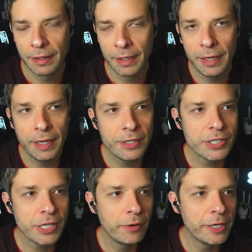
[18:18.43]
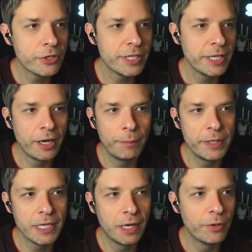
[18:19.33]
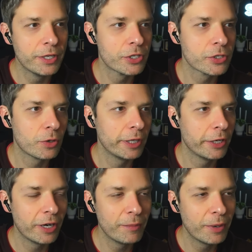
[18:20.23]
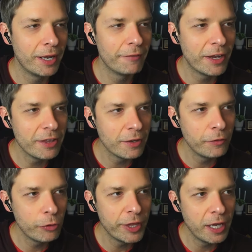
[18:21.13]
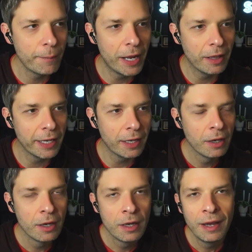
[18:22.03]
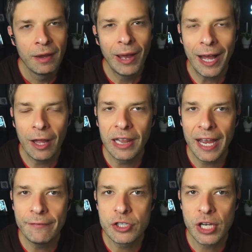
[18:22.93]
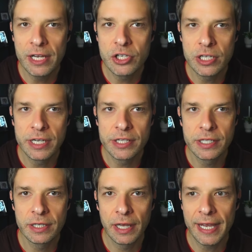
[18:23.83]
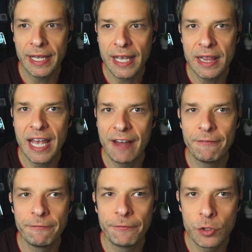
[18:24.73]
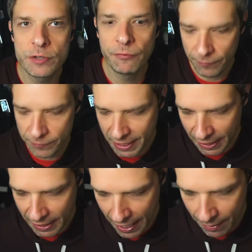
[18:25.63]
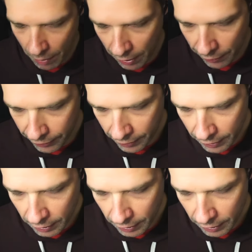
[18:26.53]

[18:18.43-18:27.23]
And it's so interesting, and I'll be done with this shortly, Craig, but if you think about like how life-changing it is to like hit that first 15K month,